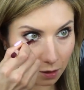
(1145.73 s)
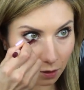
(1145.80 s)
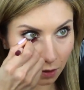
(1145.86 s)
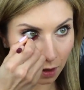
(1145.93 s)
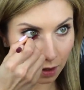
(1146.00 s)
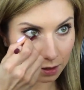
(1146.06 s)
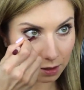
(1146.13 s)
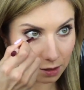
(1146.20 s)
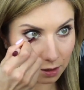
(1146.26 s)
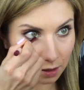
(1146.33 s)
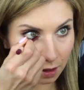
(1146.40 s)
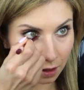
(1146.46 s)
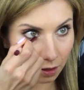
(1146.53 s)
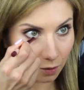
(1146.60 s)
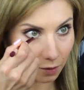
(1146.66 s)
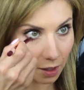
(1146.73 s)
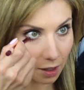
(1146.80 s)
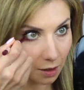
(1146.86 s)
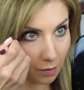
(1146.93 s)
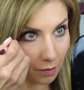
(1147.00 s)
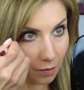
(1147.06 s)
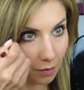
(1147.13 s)
across the inner
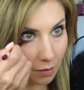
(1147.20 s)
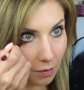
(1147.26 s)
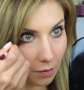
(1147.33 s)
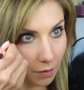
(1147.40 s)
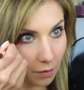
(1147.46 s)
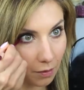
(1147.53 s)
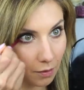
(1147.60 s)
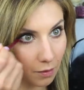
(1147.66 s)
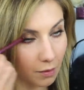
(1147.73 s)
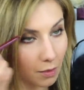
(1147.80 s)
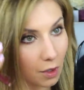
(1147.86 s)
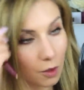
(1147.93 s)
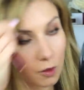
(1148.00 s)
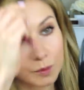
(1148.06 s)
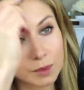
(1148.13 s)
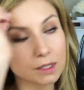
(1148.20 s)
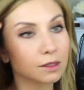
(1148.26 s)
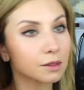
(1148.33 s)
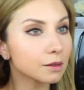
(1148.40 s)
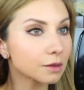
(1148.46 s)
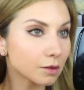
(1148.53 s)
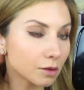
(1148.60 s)
rim. Oops.